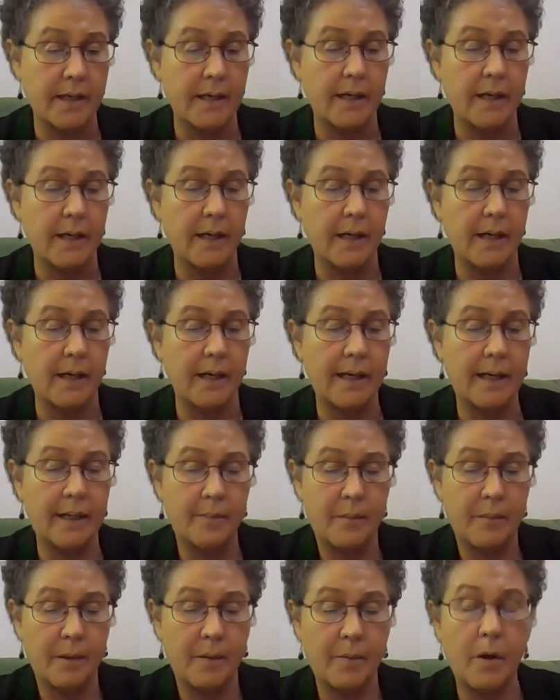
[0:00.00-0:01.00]

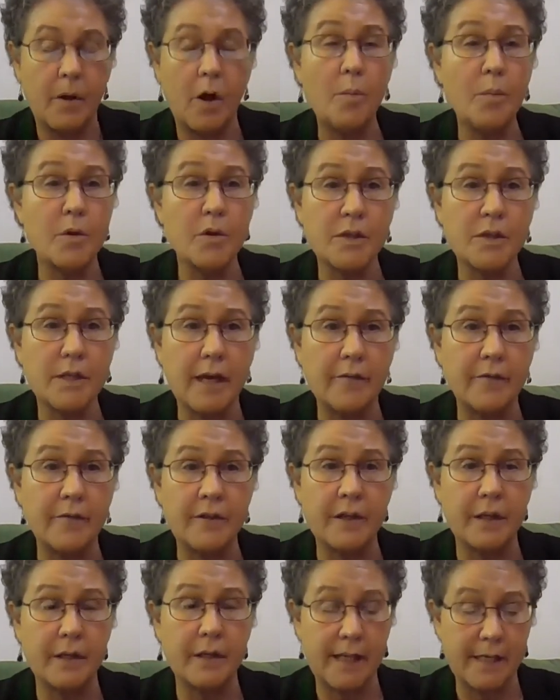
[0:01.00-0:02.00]
And almost half
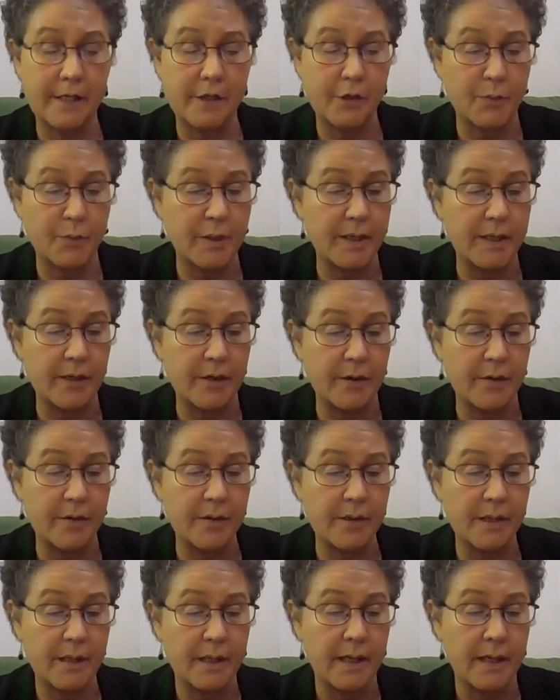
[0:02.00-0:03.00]
in the last 3
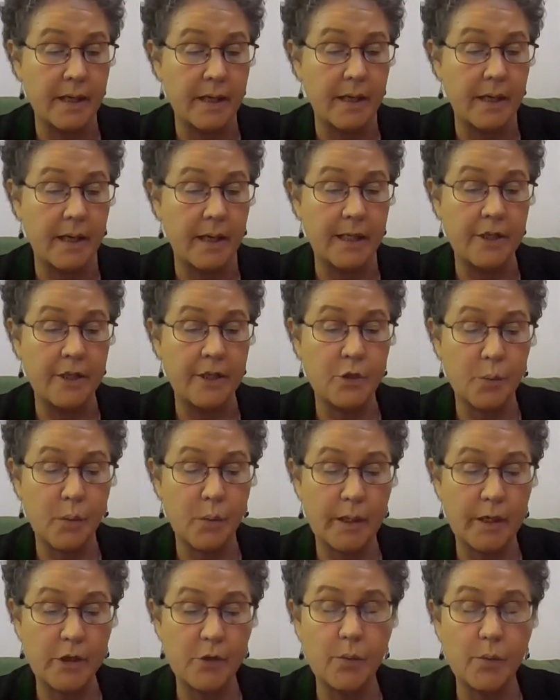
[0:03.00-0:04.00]
years. In
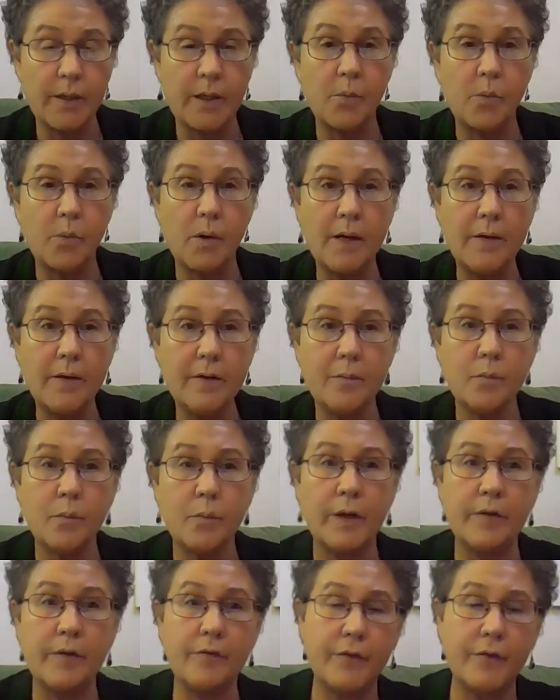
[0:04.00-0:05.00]
2021,
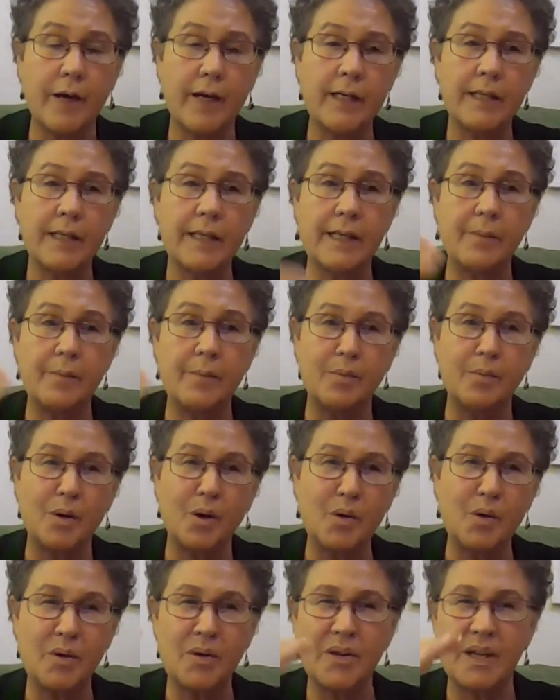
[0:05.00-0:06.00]
we finally
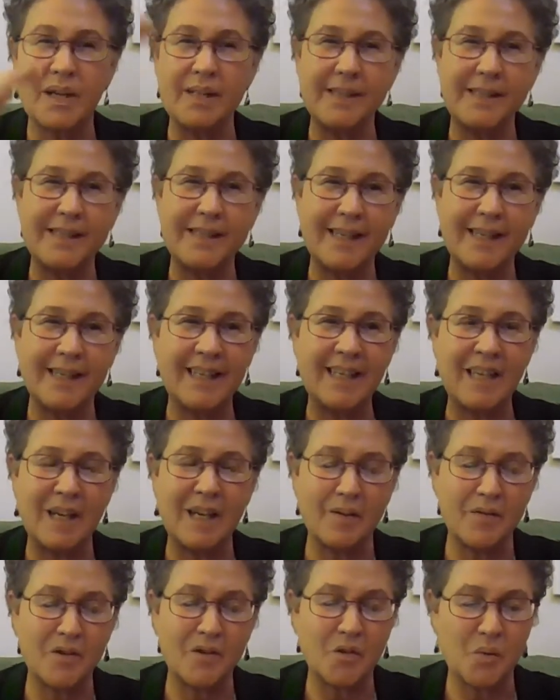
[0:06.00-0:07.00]
broke the ceiling
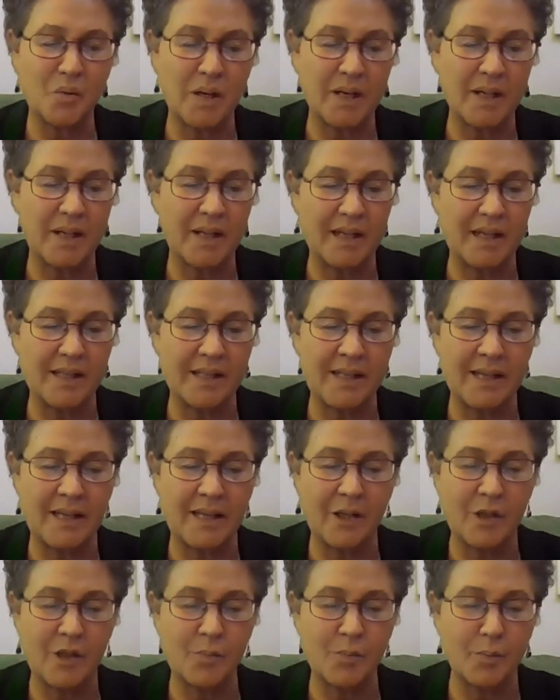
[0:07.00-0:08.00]
of
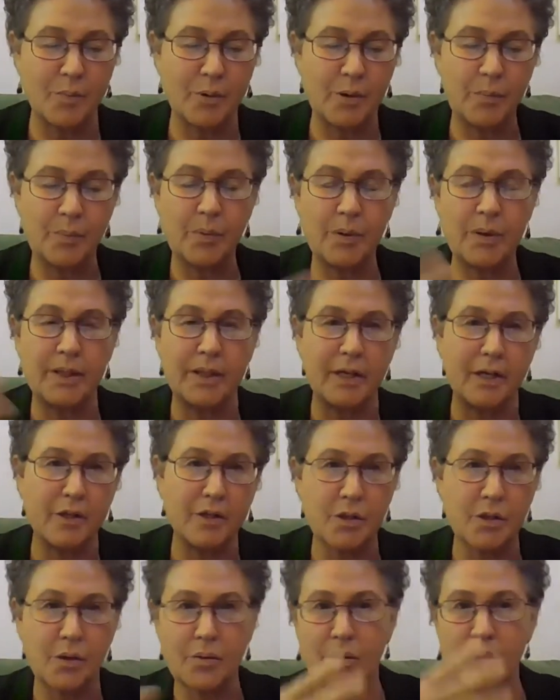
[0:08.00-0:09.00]
$20,000 per pupil in our
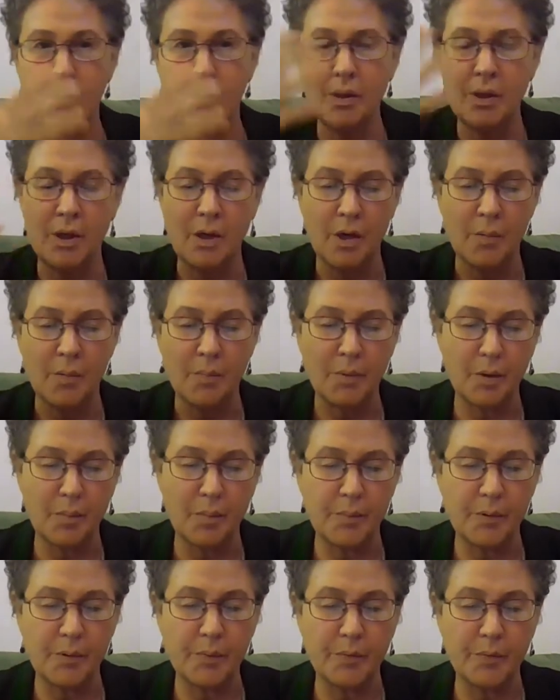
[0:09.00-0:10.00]
total per
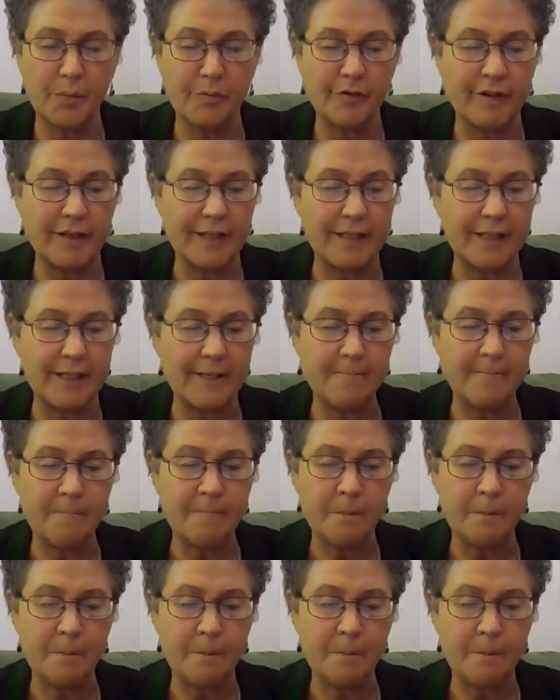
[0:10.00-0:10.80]
pupil funding.